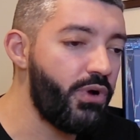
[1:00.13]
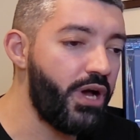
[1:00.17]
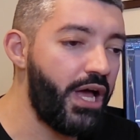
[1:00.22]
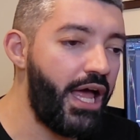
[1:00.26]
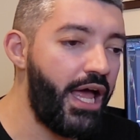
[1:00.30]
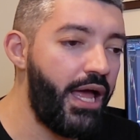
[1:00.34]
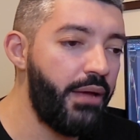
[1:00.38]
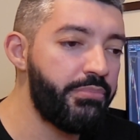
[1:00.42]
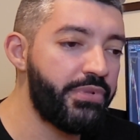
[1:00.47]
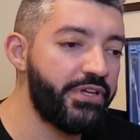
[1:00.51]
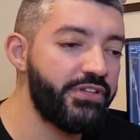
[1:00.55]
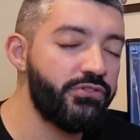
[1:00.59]

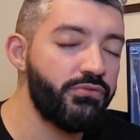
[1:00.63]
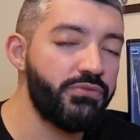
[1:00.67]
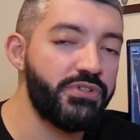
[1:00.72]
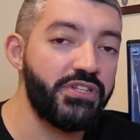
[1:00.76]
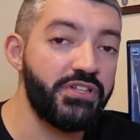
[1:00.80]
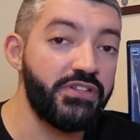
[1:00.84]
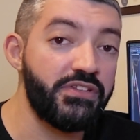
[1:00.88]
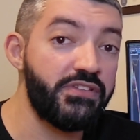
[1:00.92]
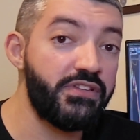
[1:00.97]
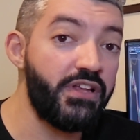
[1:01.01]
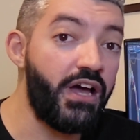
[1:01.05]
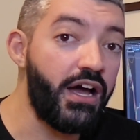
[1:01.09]
happens with
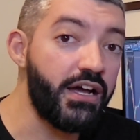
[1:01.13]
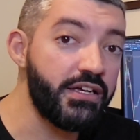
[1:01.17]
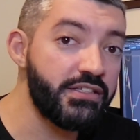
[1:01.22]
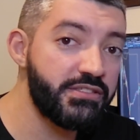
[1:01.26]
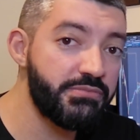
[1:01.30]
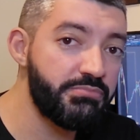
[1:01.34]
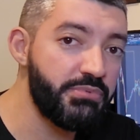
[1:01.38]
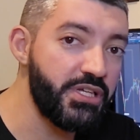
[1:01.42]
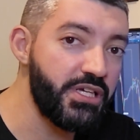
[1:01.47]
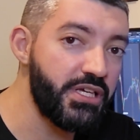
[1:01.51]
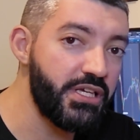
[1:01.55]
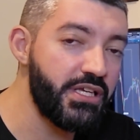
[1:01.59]
the stock
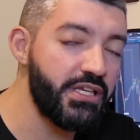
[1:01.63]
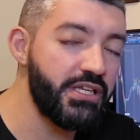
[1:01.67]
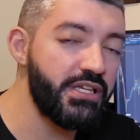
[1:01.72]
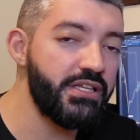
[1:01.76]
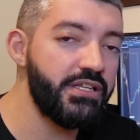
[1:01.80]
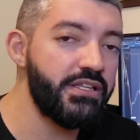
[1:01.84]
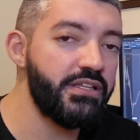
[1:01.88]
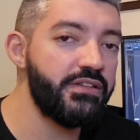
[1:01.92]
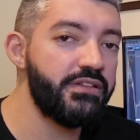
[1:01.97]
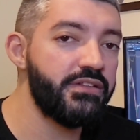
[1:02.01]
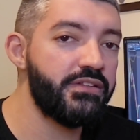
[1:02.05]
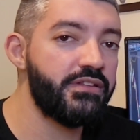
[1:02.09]
split
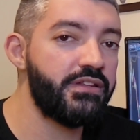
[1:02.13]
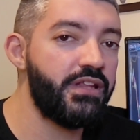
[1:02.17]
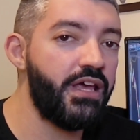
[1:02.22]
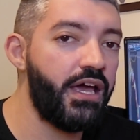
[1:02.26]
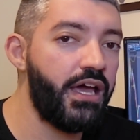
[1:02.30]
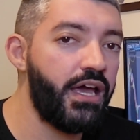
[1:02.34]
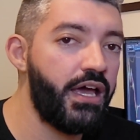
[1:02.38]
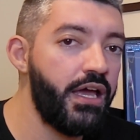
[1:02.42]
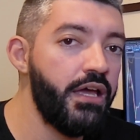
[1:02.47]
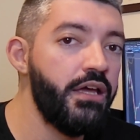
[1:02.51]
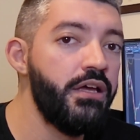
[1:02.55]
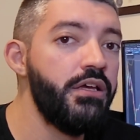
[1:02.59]
is
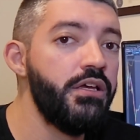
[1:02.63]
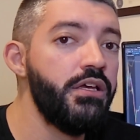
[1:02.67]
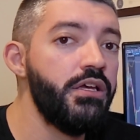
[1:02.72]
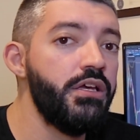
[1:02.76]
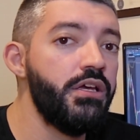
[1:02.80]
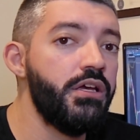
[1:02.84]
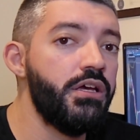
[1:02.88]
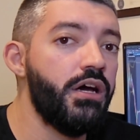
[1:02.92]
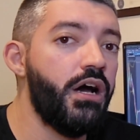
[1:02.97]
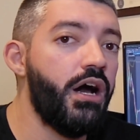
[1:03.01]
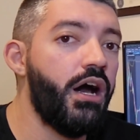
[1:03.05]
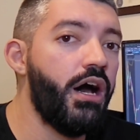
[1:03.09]
that
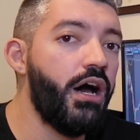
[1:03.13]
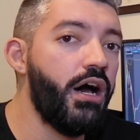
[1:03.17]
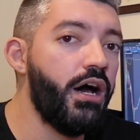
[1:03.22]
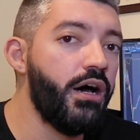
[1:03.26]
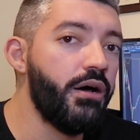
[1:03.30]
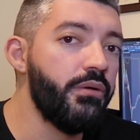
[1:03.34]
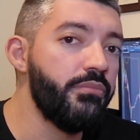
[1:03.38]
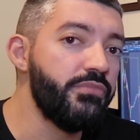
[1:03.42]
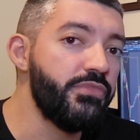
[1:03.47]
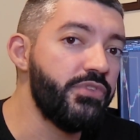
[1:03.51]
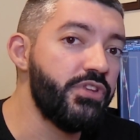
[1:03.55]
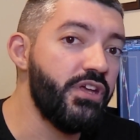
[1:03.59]

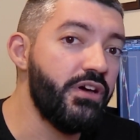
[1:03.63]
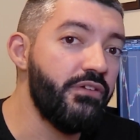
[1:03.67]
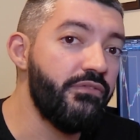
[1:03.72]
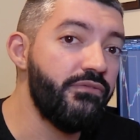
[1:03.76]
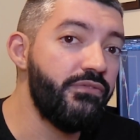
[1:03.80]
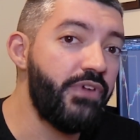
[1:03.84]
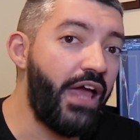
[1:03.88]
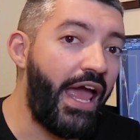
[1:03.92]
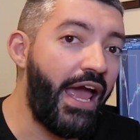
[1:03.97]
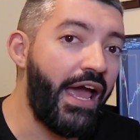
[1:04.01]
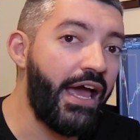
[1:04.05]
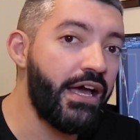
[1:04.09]
the
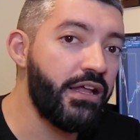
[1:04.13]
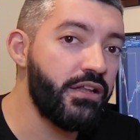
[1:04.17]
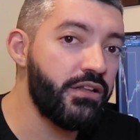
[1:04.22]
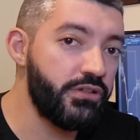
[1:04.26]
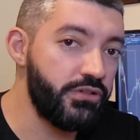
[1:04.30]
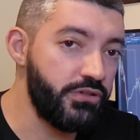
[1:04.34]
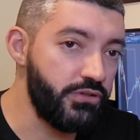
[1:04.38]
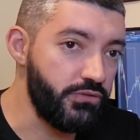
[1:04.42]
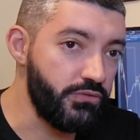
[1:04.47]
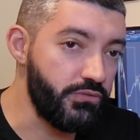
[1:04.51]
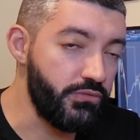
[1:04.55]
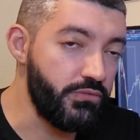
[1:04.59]

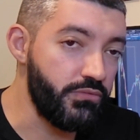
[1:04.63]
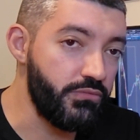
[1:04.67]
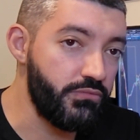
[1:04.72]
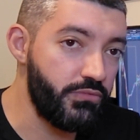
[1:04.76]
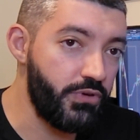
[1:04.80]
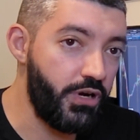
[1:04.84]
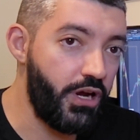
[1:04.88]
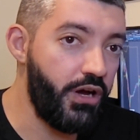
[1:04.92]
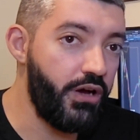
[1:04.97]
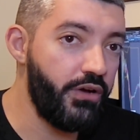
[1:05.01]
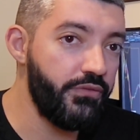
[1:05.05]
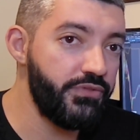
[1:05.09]
value
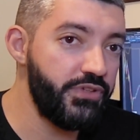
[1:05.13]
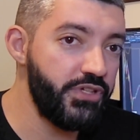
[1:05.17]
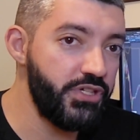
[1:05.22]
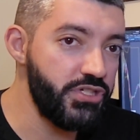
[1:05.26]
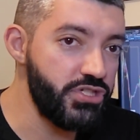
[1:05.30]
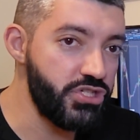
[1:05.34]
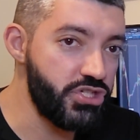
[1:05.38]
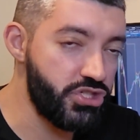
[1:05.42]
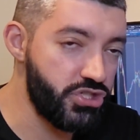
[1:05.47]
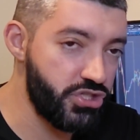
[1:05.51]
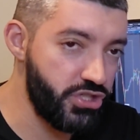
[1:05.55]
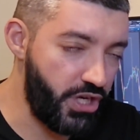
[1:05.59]
of
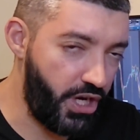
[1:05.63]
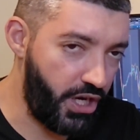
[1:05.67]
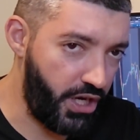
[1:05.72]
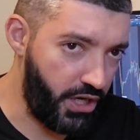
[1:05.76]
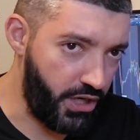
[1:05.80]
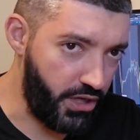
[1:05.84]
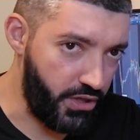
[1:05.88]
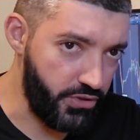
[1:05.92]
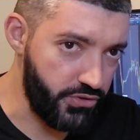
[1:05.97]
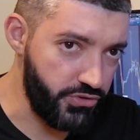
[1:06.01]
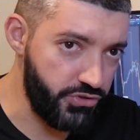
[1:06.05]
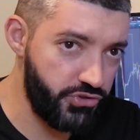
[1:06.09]
these
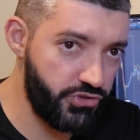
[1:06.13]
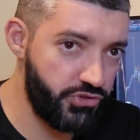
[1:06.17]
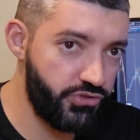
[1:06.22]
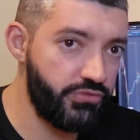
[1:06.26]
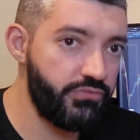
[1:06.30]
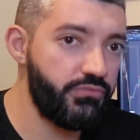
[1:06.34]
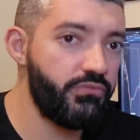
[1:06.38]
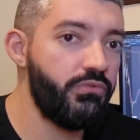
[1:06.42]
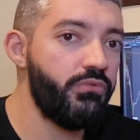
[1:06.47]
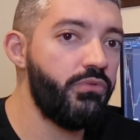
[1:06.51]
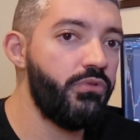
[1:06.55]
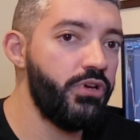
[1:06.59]
shares
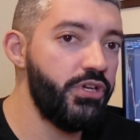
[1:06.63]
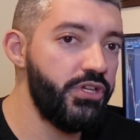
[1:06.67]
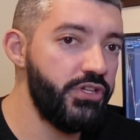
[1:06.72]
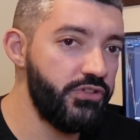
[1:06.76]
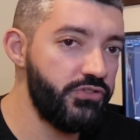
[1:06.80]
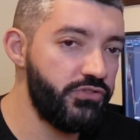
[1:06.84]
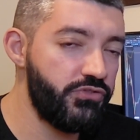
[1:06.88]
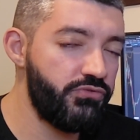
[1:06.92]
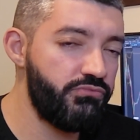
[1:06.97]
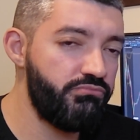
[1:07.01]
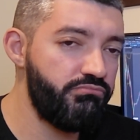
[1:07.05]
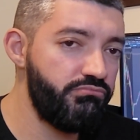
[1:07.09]

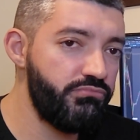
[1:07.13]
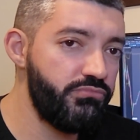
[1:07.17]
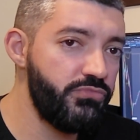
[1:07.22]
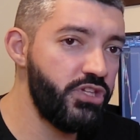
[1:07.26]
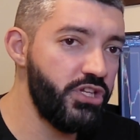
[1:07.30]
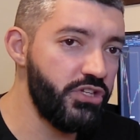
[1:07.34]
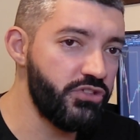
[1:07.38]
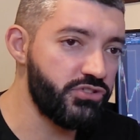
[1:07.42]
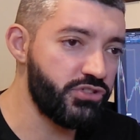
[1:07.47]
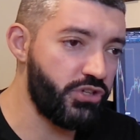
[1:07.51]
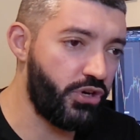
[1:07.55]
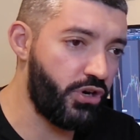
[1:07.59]
is
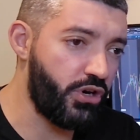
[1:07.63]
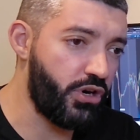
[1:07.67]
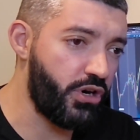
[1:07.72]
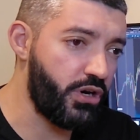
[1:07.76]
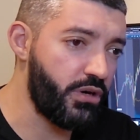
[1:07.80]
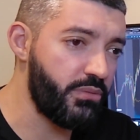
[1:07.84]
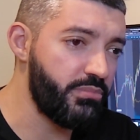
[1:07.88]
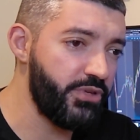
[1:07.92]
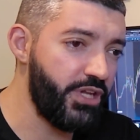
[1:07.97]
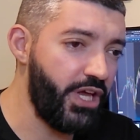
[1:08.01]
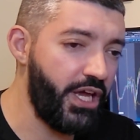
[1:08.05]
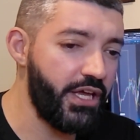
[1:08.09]
the
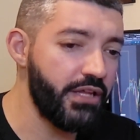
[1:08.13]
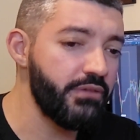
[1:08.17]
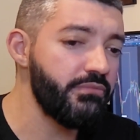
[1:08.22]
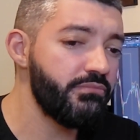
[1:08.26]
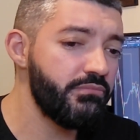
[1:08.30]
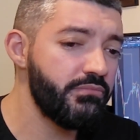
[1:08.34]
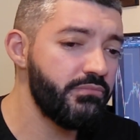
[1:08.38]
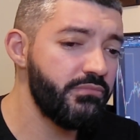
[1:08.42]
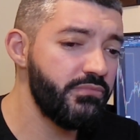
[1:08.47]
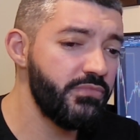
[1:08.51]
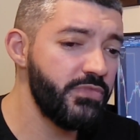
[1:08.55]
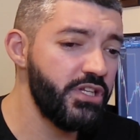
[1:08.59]
term
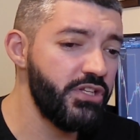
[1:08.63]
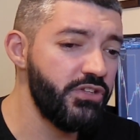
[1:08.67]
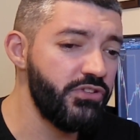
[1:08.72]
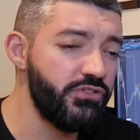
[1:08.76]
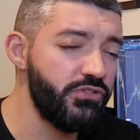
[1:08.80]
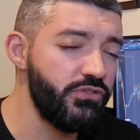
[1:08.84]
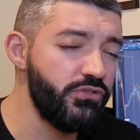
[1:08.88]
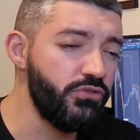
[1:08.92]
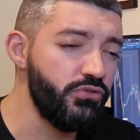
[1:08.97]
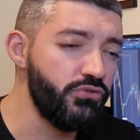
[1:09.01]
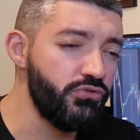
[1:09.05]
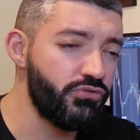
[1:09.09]
that is
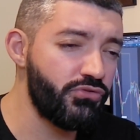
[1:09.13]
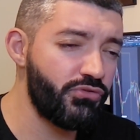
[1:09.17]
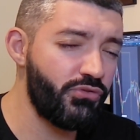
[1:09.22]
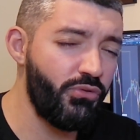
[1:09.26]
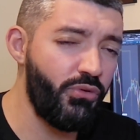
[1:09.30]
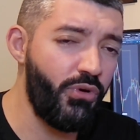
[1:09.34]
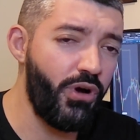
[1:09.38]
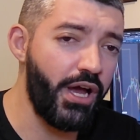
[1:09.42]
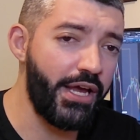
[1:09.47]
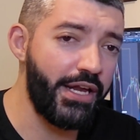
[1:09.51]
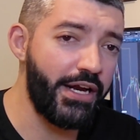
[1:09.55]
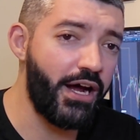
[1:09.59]
used
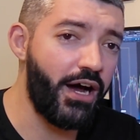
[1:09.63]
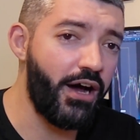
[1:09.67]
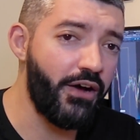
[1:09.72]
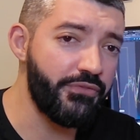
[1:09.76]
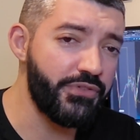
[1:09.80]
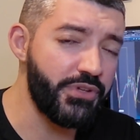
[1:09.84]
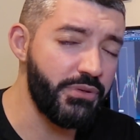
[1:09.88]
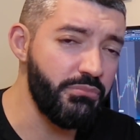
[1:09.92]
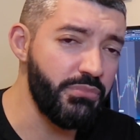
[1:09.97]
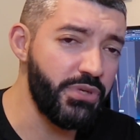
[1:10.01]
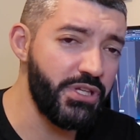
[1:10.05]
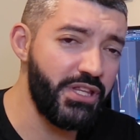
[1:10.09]
quite
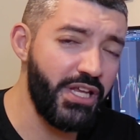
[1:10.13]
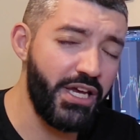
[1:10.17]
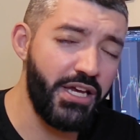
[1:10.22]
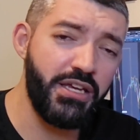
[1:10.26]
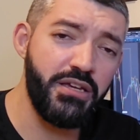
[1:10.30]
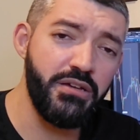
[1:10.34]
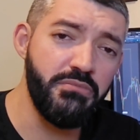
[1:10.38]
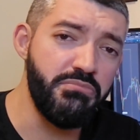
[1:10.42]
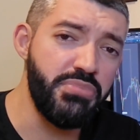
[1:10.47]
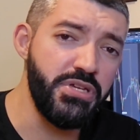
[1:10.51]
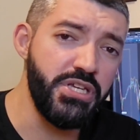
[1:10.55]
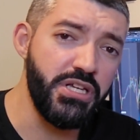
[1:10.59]
often, but that
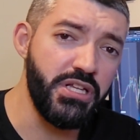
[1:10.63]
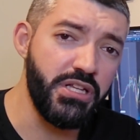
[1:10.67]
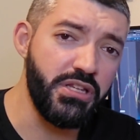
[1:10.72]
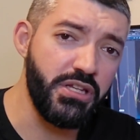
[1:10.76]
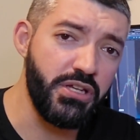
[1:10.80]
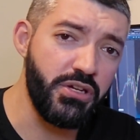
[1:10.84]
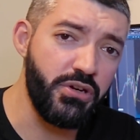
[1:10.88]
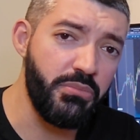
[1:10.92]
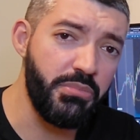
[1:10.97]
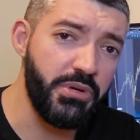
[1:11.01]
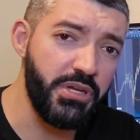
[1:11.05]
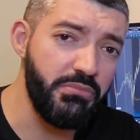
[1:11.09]
could be a
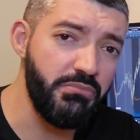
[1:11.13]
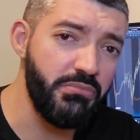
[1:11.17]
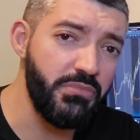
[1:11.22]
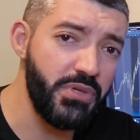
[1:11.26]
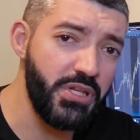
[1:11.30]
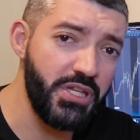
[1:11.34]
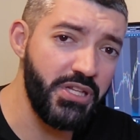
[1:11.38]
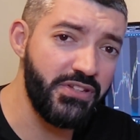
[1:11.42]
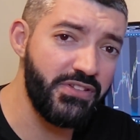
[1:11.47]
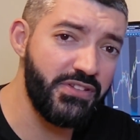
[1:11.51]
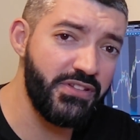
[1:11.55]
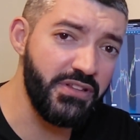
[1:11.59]
little bit
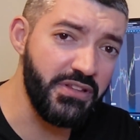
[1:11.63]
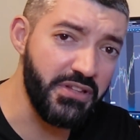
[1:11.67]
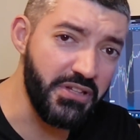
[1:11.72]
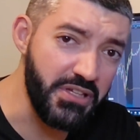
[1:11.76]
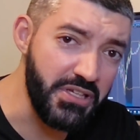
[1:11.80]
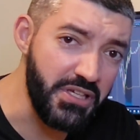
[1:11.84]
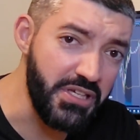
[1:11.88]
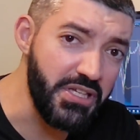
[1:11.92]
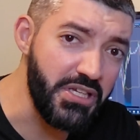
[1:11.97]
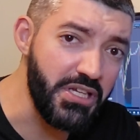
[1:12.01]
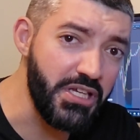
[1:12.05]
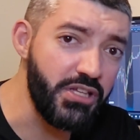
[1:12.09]

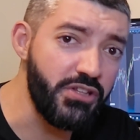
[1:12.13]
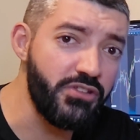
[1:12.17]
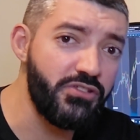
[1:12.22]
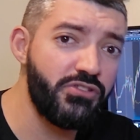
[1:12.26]
misleading.